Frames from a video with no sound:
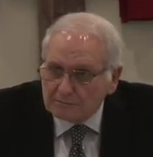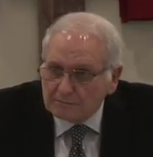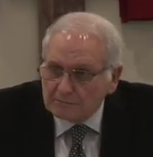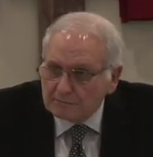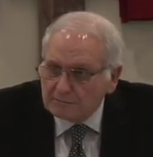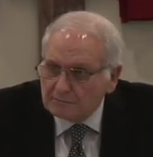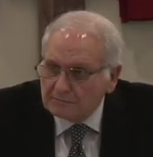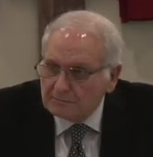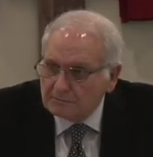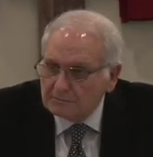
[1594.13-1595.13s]

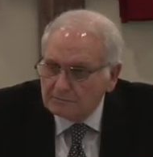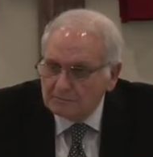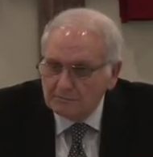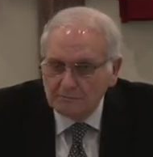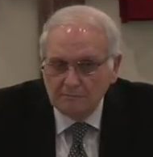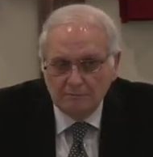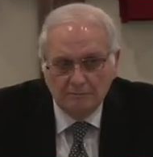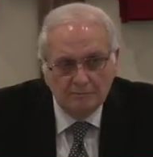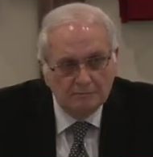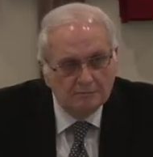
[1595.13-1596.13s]

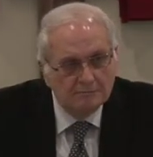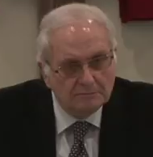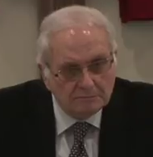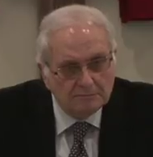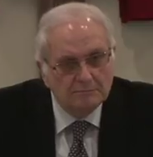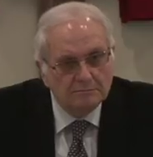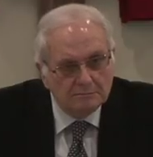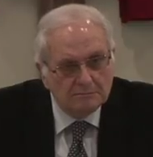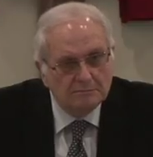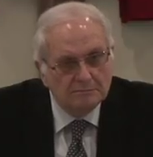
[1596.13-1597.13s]

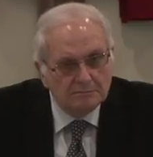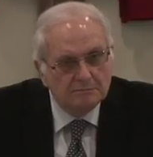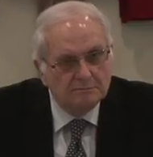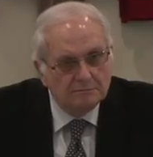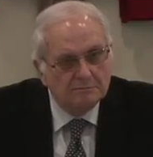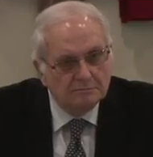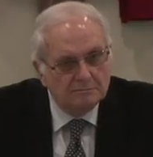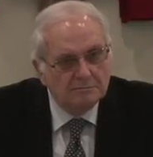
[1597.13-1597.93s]
[no speech]